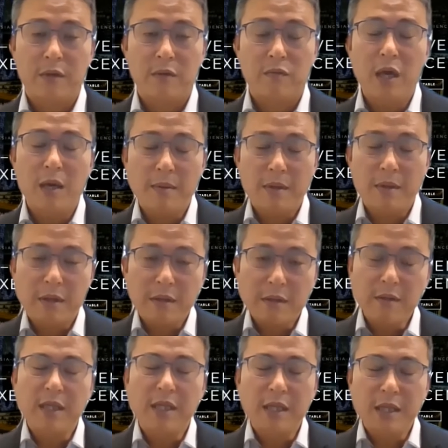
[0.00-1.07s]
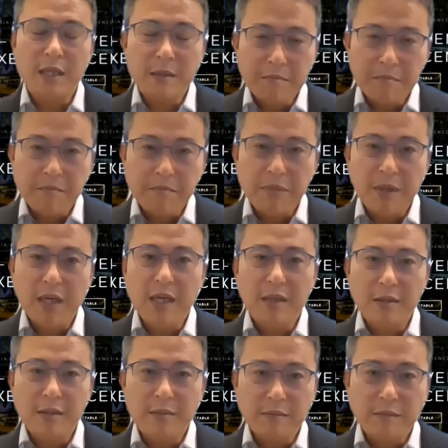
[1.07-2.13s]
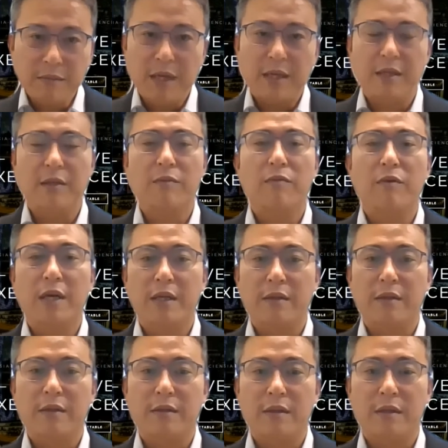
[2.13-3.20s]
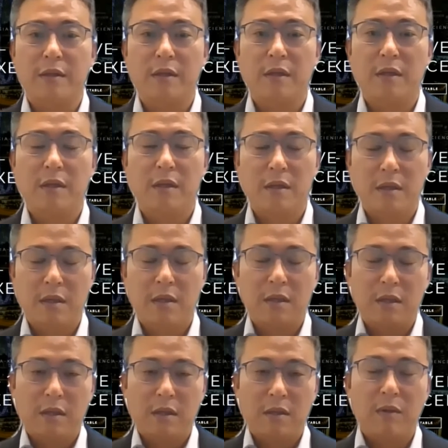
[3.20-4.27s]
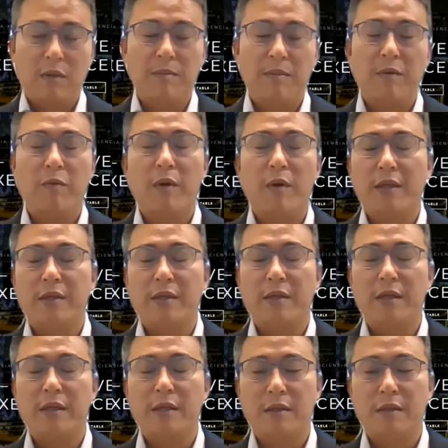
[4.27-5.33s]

We have a 13 billion plastic waste will be wasted